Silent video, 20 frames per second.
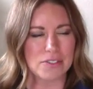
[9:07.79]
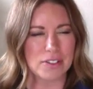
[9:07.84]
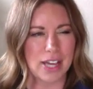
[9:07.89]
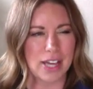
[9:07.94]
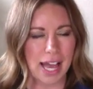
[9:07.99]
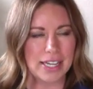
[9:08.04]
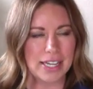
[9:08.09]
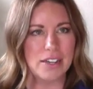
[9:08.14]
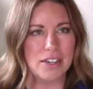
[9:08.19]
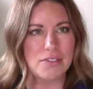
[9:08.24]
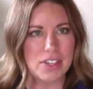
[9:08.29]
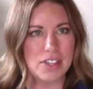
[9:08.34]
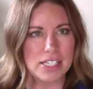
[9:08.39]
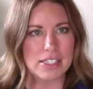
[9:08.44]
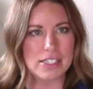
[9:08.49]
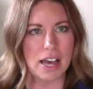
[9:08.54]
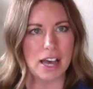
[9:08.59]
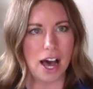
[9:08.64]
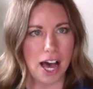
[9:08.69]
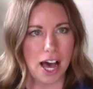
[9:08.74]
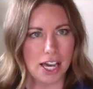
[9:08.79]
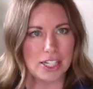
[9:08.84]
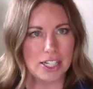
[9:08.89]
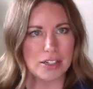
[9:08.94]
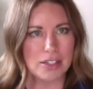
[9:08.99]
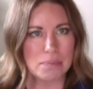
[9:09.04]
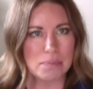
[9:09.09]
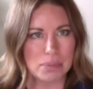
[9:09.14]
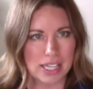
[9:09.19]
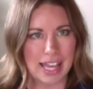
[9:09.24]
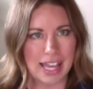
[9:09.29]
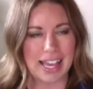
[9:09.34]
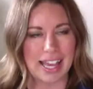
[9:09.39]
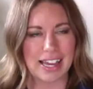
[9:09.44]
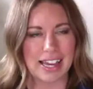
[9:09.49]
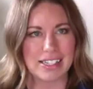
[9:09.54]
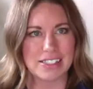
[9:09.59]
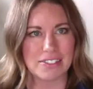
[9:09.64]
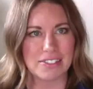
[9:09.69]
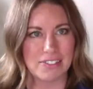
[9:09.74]
kind of this
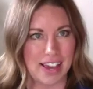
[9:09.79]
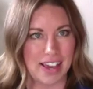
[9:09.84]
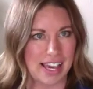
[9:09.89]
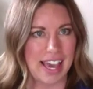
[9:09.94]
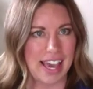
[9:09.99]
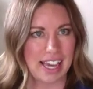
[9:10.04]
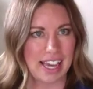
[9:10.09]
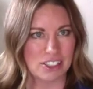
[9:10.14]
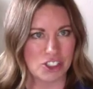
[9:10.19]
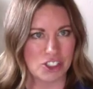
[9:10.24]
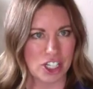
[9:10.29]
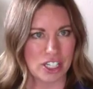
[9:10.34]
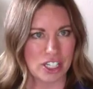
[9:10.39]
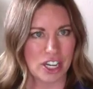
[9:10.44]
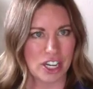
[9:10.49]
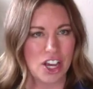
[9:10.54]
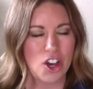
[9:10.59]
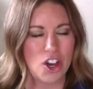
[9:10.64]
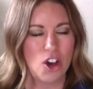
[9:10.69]
unplanned vacation